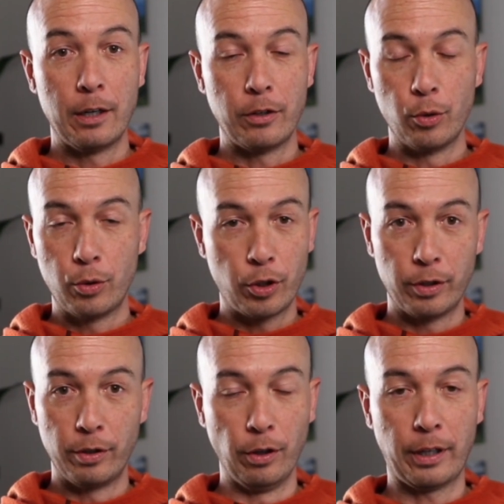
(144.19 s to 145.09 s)
you should
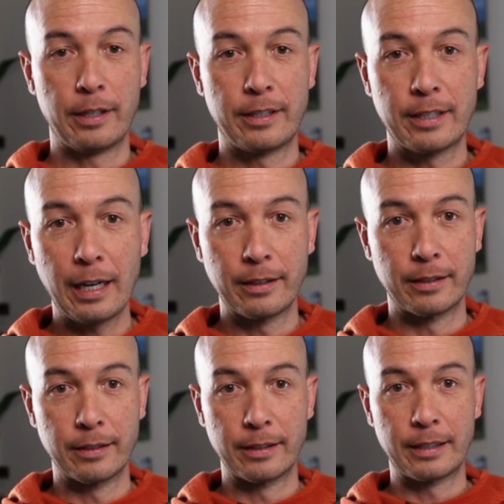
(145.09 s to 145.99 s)
look at the sites
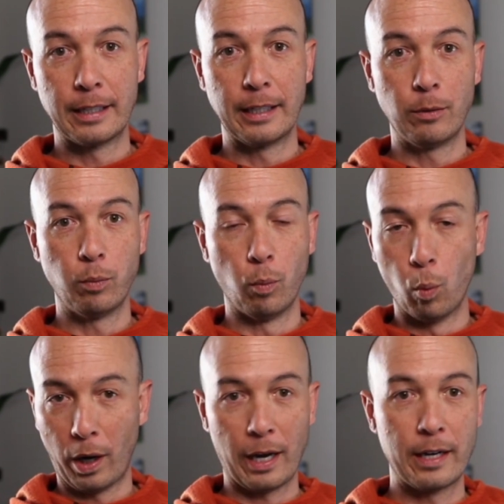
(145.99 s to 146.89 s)
and see
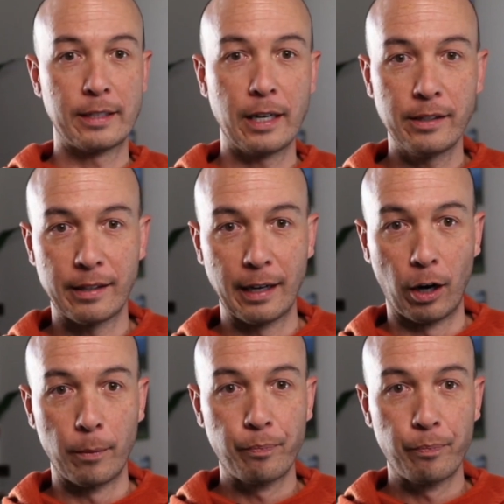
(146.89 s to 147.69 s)
what kind of sites they are.